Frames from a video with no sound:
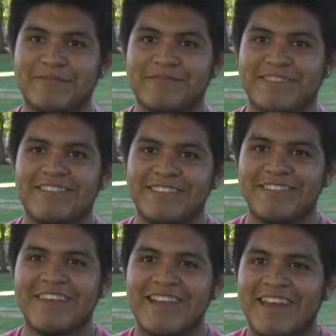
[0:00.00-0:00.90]
mm
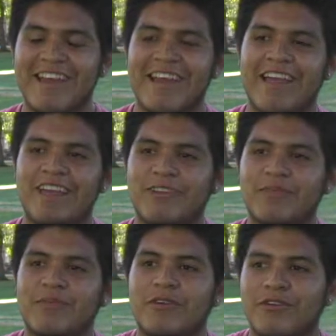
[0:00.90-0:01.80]
-hmm. and
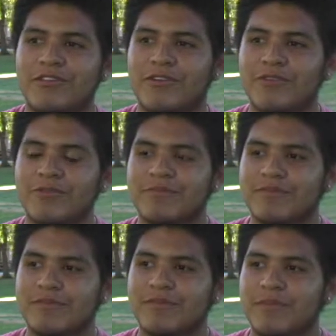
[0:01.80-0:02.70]
also
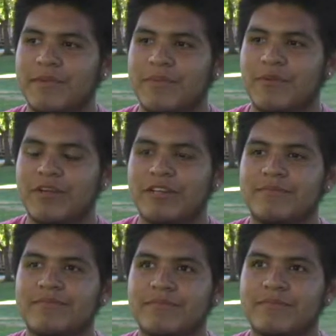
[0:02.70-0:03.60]
be more
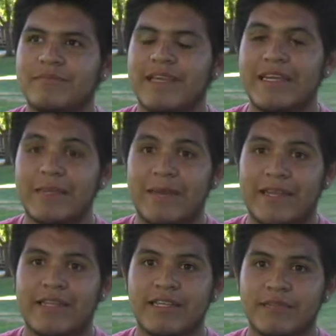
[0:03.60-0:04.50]
independent.